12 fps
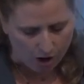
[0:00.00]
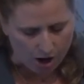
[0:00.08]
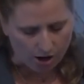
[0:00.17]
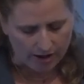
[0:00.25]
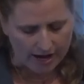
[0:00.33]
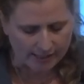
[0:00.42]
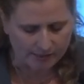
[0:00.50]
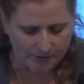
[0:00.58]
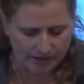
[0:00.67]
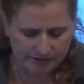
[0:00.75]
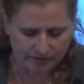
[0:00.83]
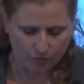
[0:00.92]
all
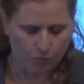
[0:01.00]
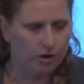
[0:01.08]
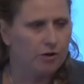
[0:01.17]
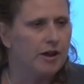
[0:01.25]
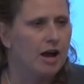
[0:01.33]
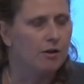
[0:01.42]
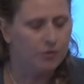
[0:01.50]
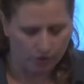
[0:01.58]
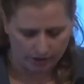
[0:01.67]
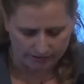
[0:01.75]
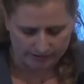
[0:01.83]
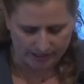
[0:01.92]
aspects of the World Health
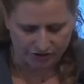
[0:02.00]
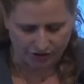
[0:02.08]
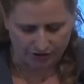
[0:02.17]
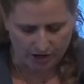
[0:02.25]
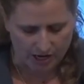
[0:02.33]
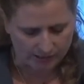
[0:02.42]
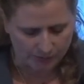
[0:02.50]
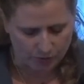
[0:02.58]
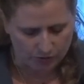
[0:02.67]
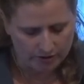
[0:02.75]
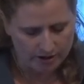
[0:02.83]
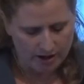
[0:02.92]
Organization
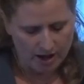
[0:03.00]
gospel